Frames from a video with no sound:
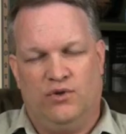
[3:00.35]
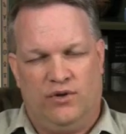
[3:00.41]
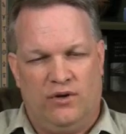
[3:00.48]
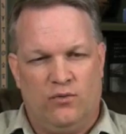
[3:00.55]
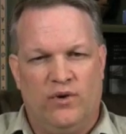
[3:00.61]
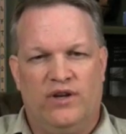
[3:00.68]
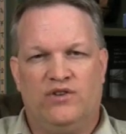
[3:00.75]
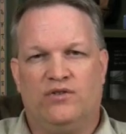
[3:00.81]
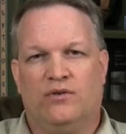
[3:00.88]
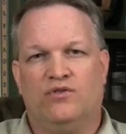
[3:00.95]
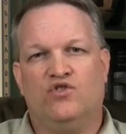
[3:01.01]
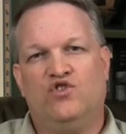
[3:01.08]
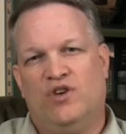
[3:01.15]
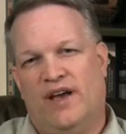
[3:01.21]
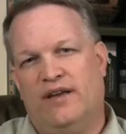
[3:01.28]
Do your
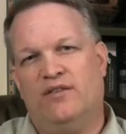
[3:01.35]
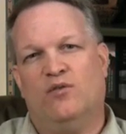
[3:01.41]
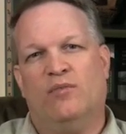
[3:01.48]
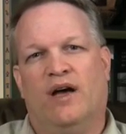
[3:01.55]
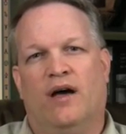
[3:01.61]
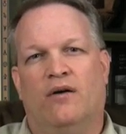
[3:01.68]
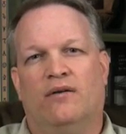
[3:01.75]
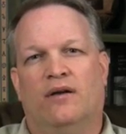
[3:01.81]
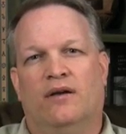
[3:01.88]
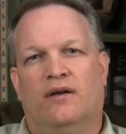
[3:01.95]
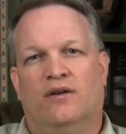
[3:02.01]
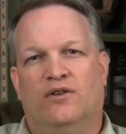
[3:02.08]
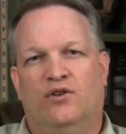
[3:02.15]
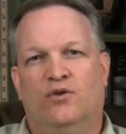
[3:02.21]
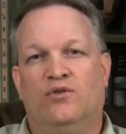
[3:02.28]
research, check them out,
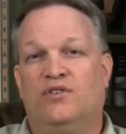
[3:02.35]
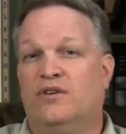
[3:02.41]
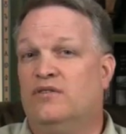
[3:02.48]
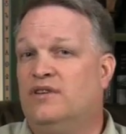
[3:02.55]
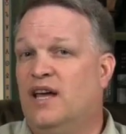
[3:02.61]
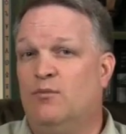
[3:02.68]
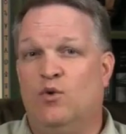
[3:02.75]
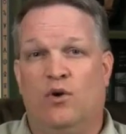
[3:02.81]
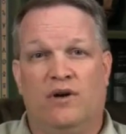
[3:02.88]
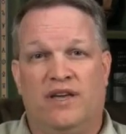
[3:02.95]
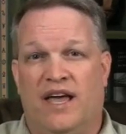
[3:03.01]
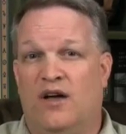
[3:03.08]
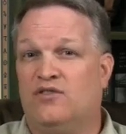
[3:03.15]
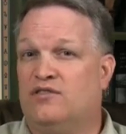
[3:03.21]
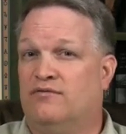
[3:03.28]
use their demo
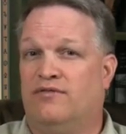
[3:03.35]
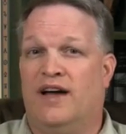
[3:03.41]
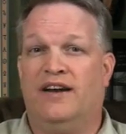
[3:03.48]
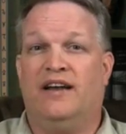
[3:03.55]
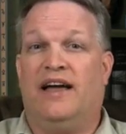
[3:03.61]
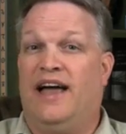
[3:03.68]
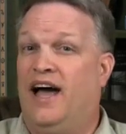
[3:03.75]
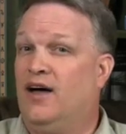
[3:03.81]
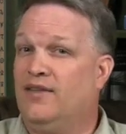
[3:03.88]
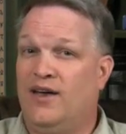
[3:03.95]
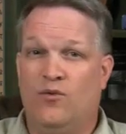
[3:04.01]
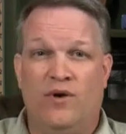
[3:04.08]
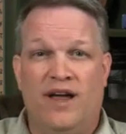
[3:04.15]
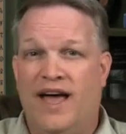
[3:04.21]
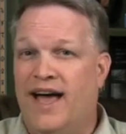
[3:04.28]
accounts to find out how
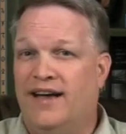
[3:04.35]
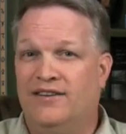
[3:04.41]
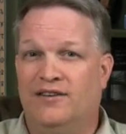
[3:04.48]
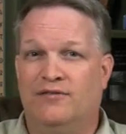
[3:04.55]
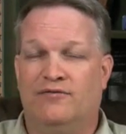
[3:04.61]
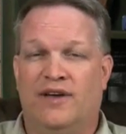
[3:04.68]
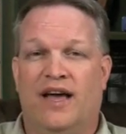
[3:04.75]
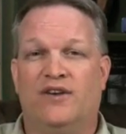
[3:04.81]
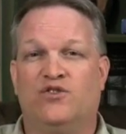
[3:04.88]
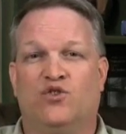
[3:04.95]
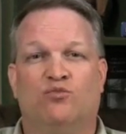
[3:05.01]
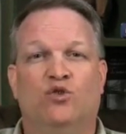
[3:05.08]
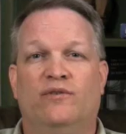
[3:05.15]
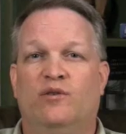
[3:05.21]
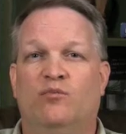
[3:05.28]
they react in
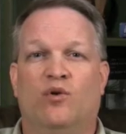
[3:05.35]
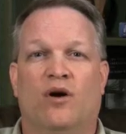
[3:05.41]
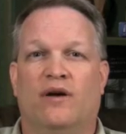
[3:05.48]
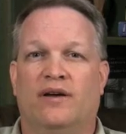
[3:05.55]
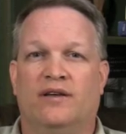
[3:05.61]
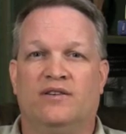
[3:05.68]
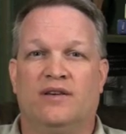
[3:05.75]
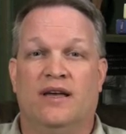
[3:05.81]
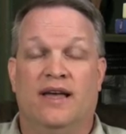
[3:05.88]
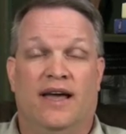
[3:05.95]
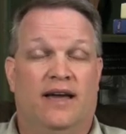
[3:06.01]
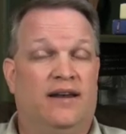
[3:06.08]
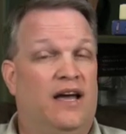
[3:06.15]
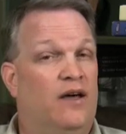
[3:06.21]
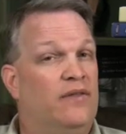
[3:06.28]
faster moving markets
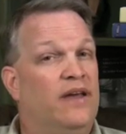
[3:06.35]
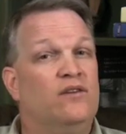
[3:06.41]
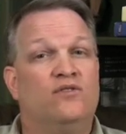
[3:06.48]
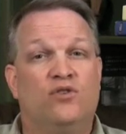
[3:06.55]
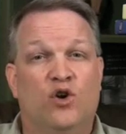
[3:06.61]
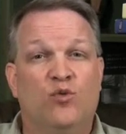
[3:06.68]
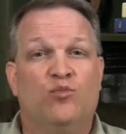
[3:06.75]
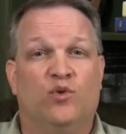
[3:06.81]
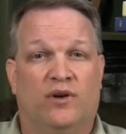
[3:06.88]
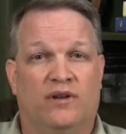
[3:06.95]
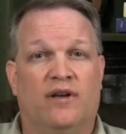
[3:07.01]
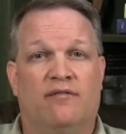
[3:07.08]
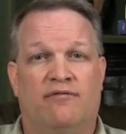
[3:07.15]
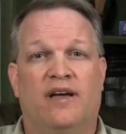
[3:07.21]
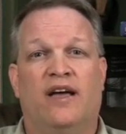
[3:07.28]
and how they
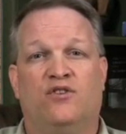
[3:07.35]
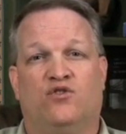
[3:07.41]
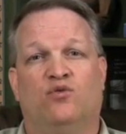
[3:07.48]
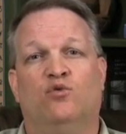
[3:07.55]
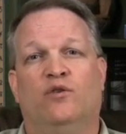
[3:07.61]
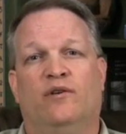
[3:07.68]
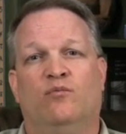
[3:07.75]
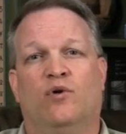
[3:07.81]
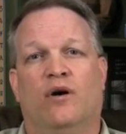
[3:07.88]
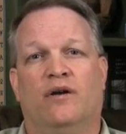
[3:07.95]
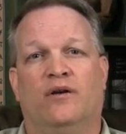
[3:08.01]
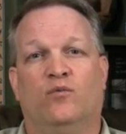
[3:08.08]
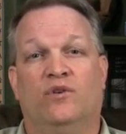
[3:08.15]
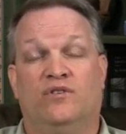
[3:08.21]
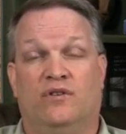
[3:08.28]
interpret a faster moving
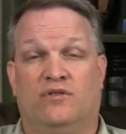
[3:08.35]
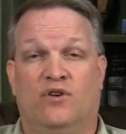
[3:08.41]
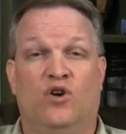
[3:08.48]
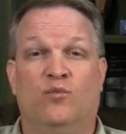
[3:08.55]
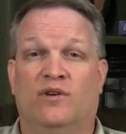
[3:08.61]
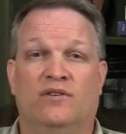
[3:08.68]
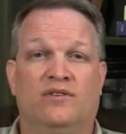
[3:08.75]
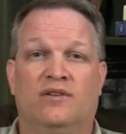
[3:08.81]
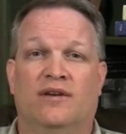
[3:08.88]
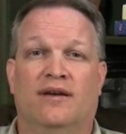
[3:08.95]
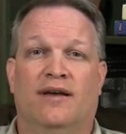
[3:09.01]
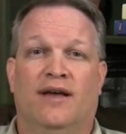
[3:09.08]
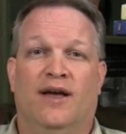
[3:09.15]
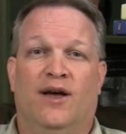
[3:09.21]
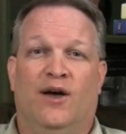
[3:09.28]
market, which determines
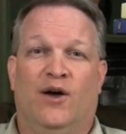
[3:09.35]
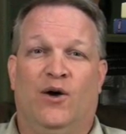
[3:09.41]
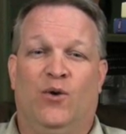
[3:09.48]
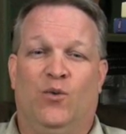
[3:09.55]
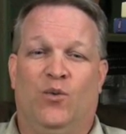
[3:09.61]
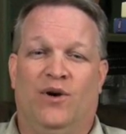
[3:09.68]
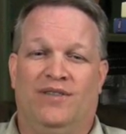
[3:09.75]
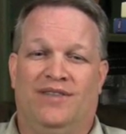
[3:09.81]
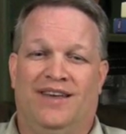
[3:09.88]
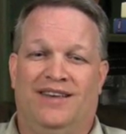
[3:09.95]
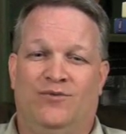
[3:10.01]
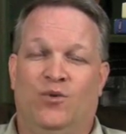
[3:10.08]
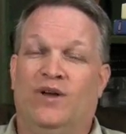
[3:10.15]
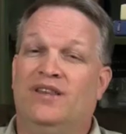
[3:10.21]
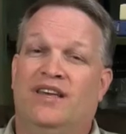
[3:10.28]

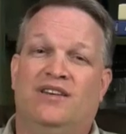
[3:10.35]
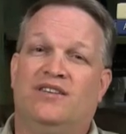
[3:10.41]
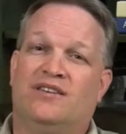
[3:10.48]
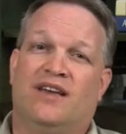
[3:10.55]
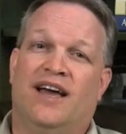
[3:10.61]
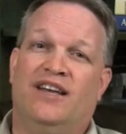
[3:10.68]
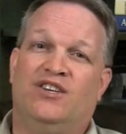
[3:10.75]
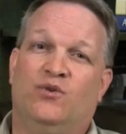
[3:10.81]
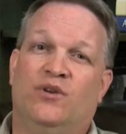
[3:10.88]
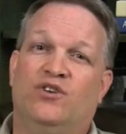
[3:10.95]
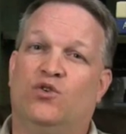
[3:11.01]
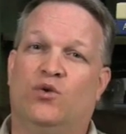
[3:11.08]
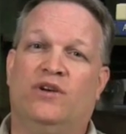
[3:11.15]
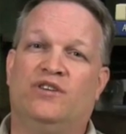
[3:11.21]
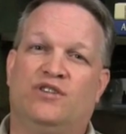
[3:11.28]
when they decide to
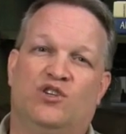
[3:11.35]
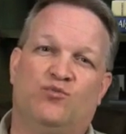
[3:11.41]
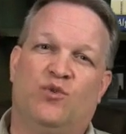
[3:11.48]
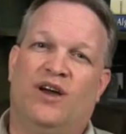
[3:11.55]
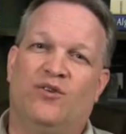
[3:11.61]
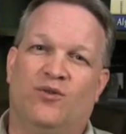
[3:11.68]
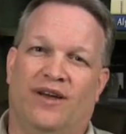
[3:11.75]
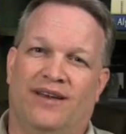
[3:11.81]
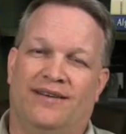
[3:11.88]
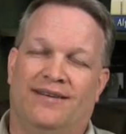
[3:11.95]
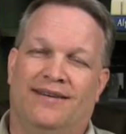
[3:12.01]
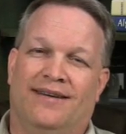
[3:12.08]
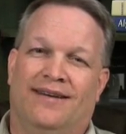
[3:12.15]
increase the spread rate.